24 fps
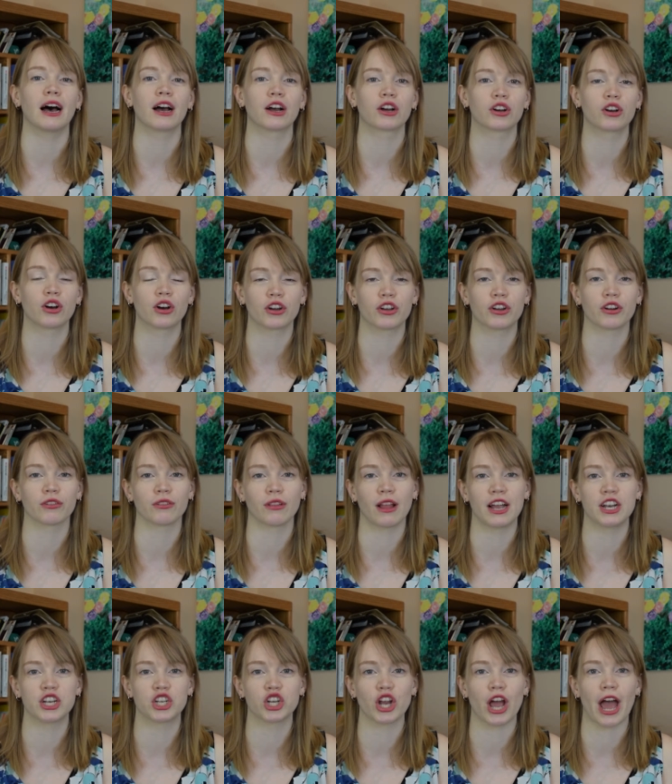cook your
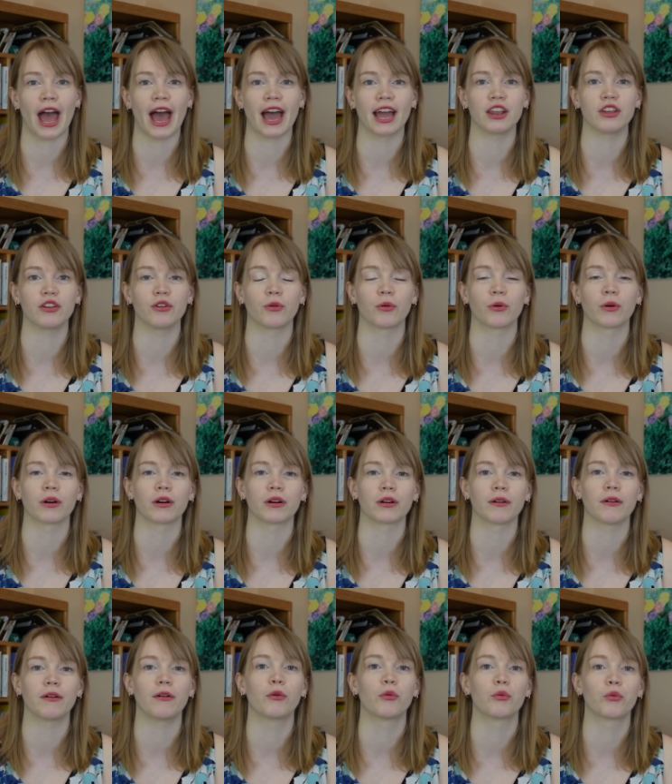lunch at
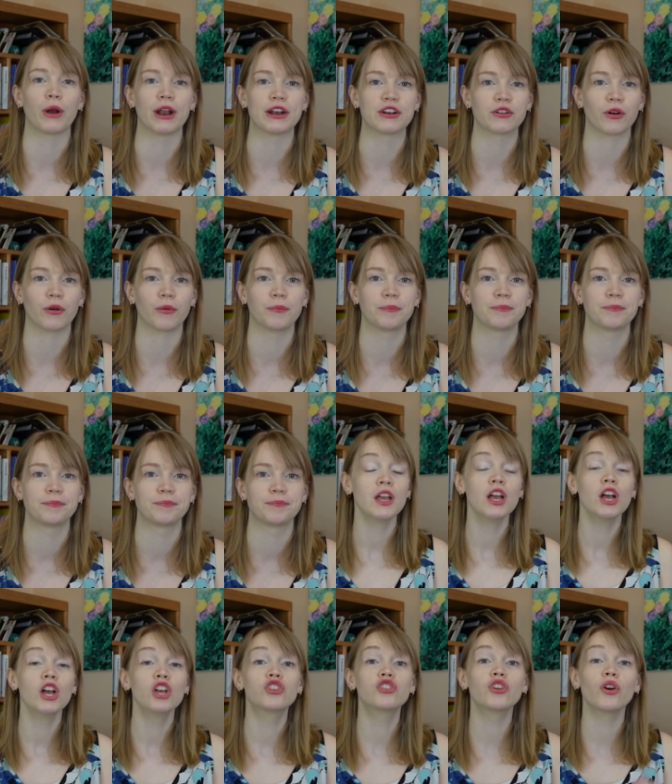your rental.
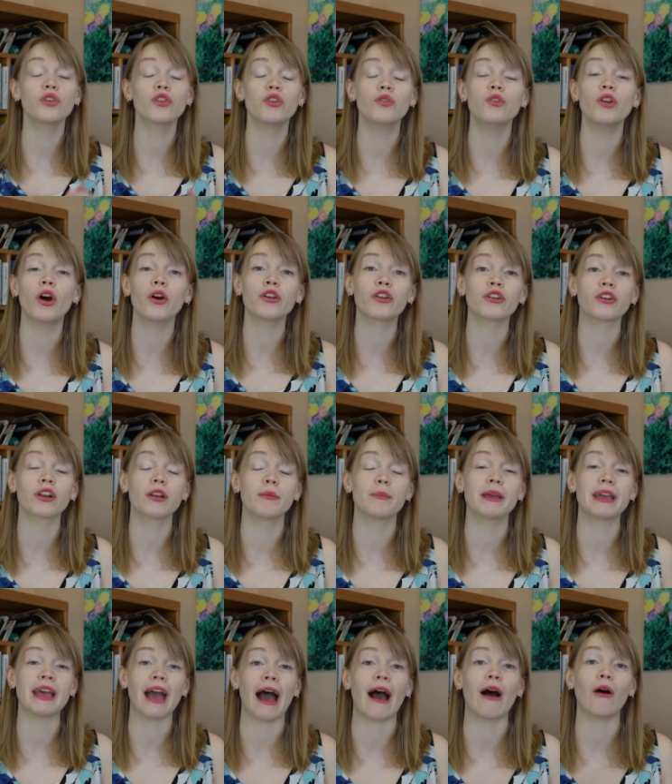So you know you're going
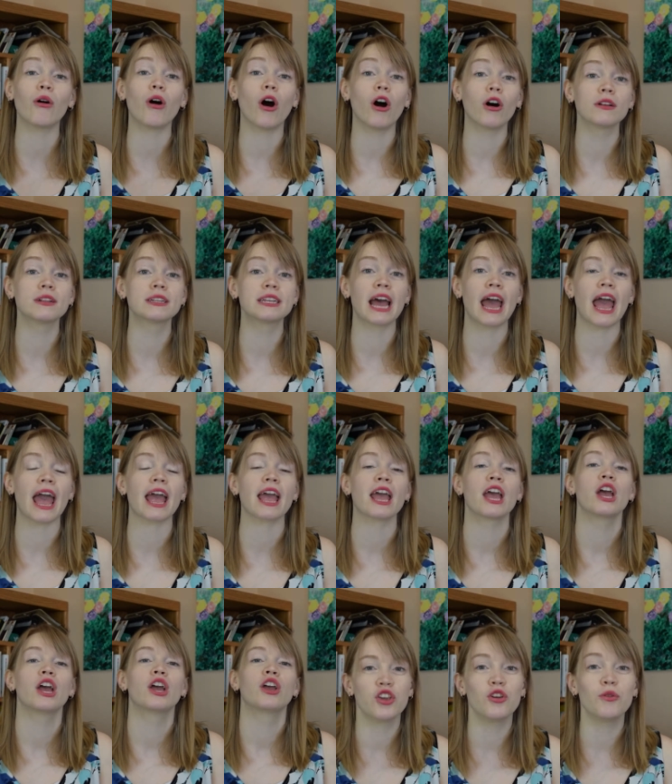to be out all day,
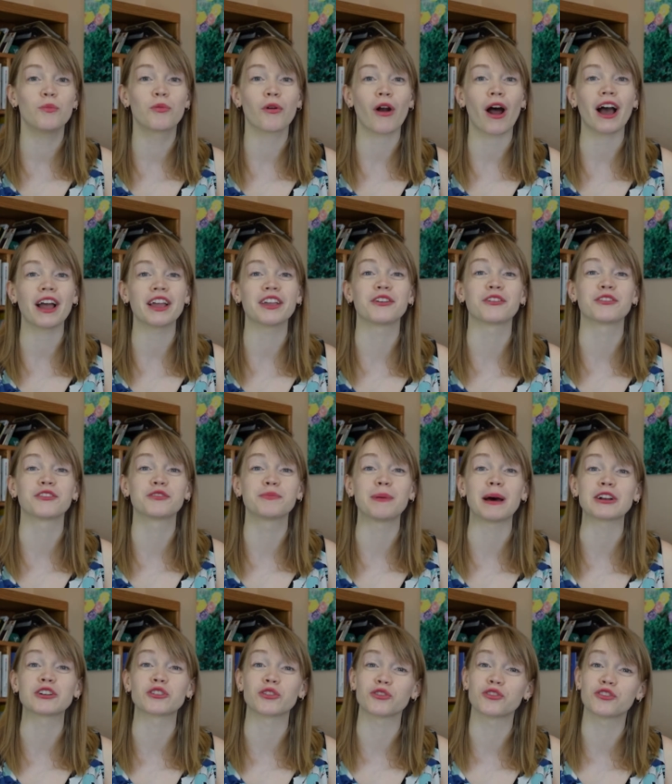you brought your
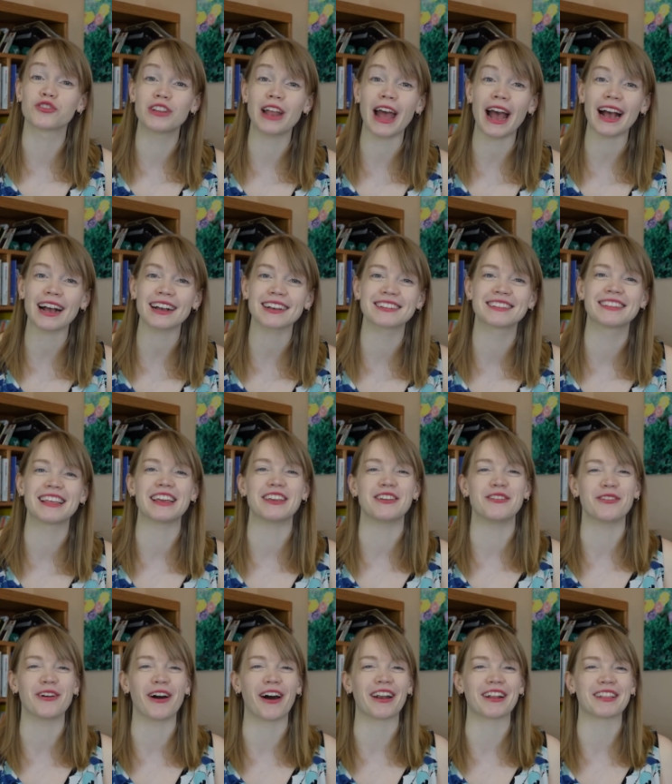special snacks that
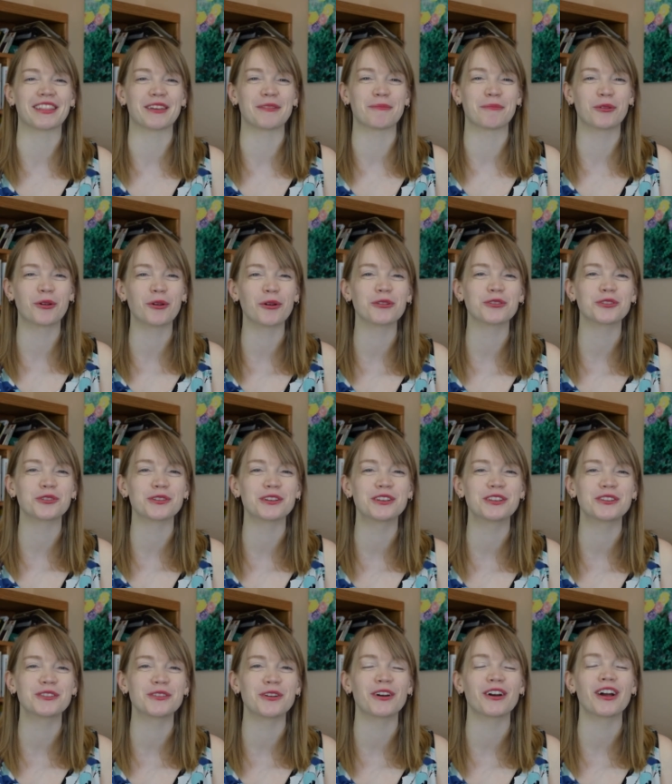you got at the grocery
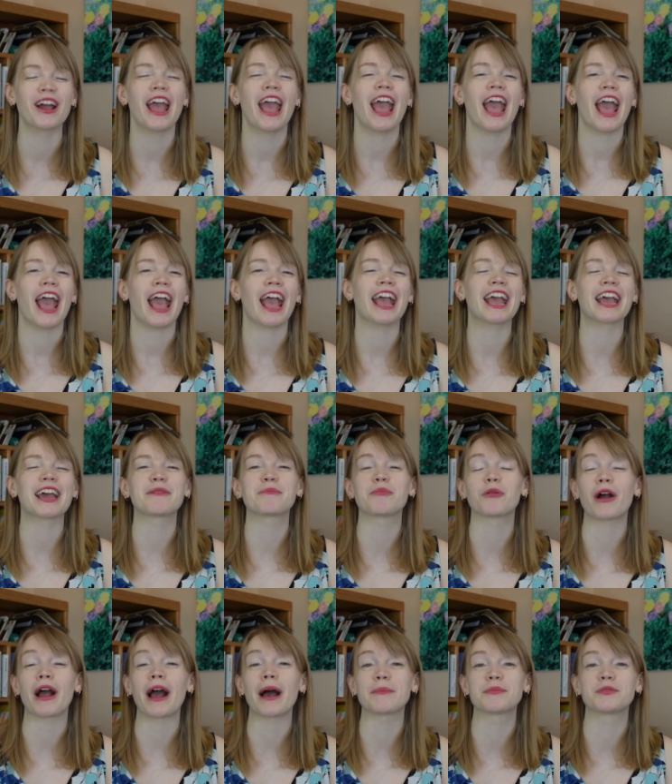store, and
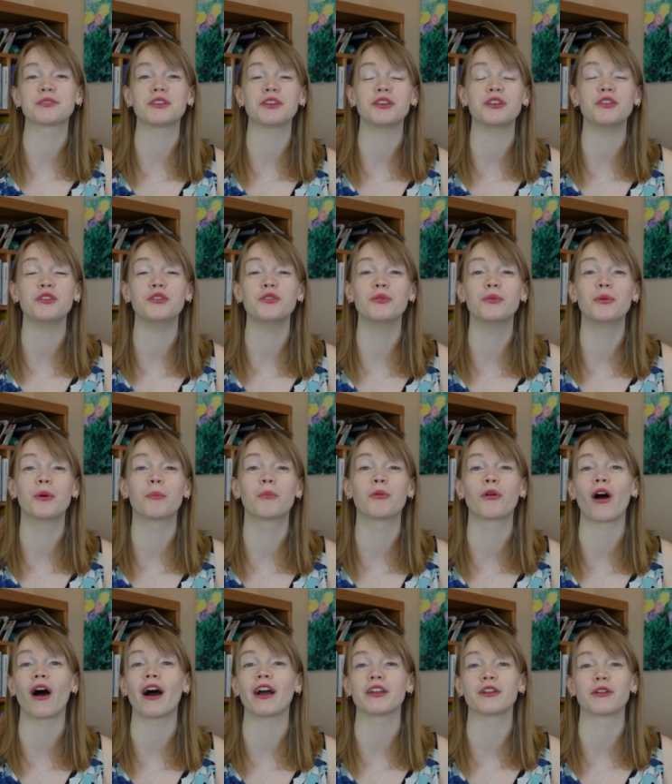perhaps you
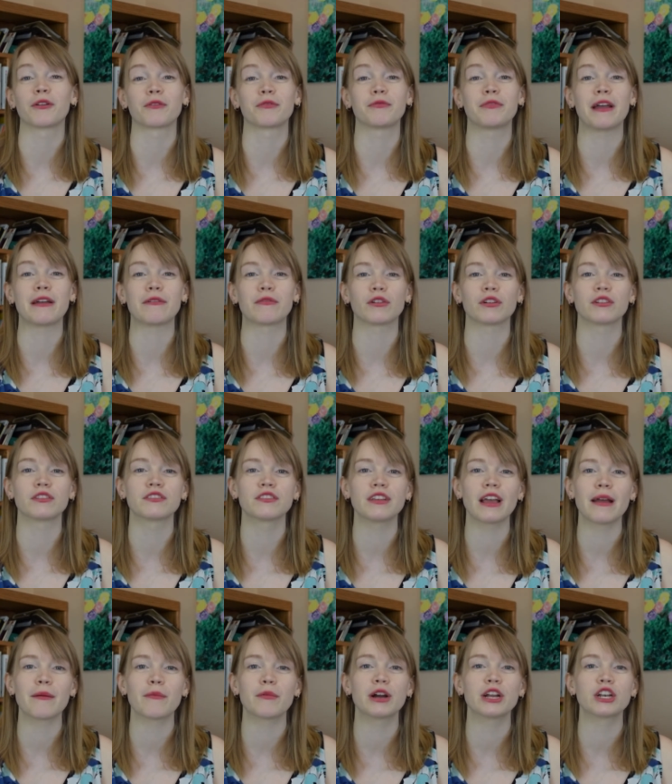brought your favorite
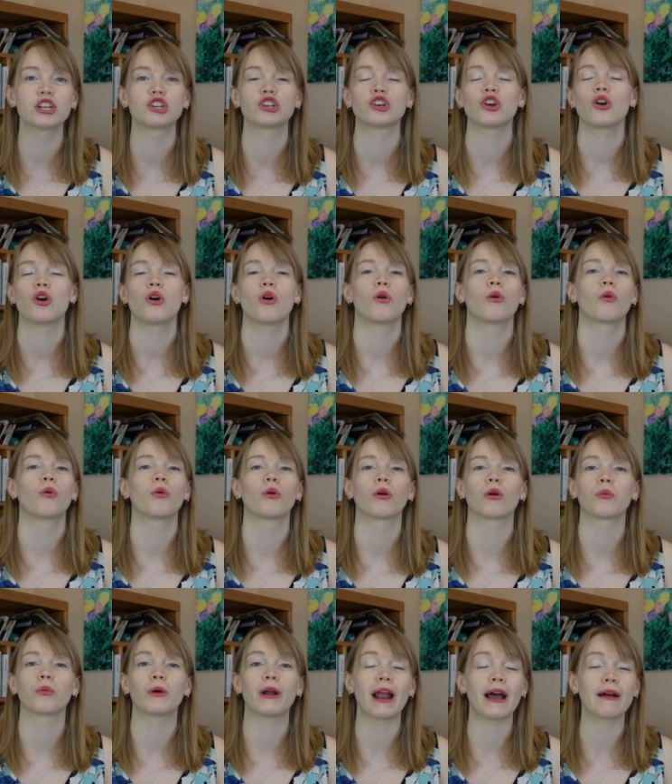sandwich
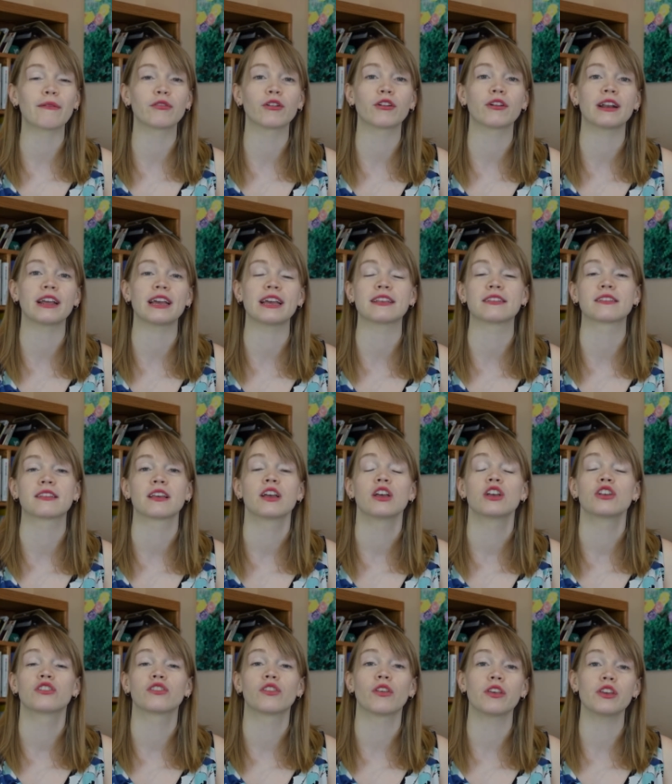or whatever it is,
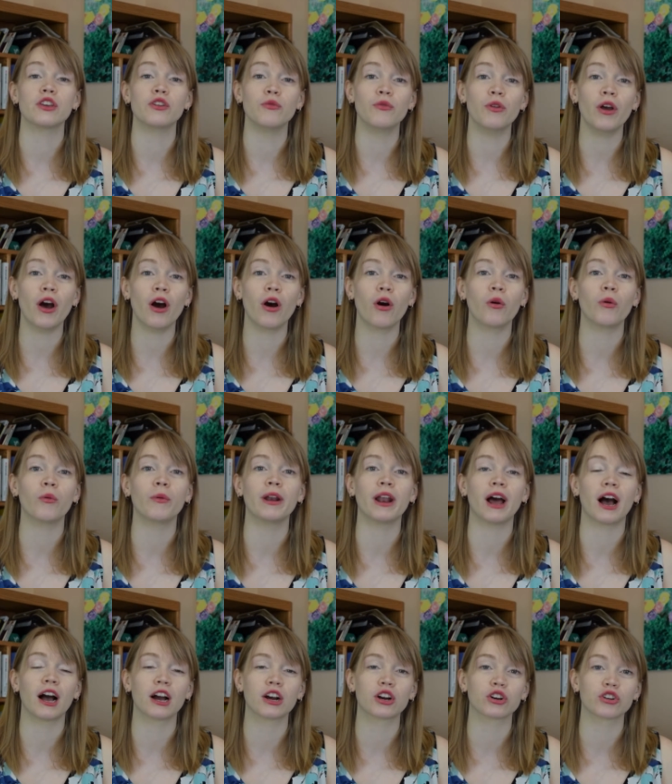so that you know when
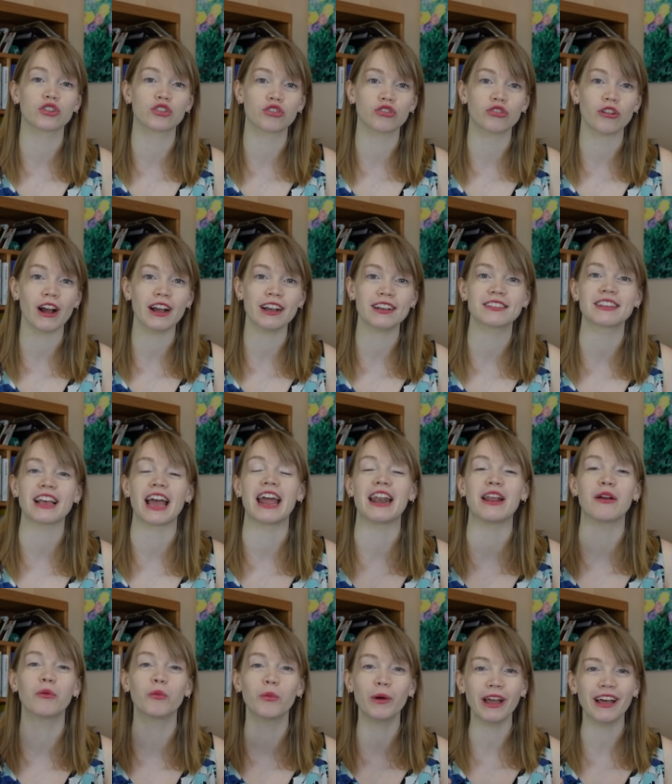hunger strikes, and
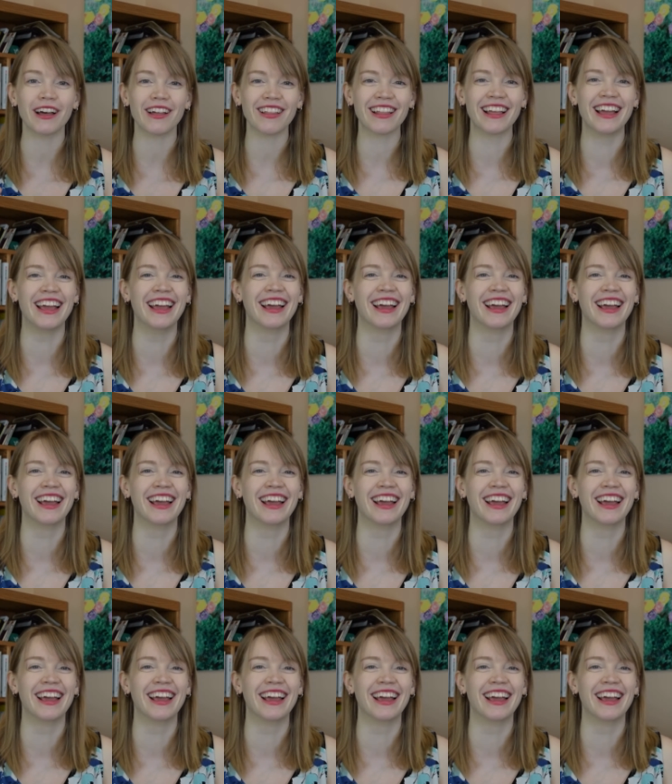it will,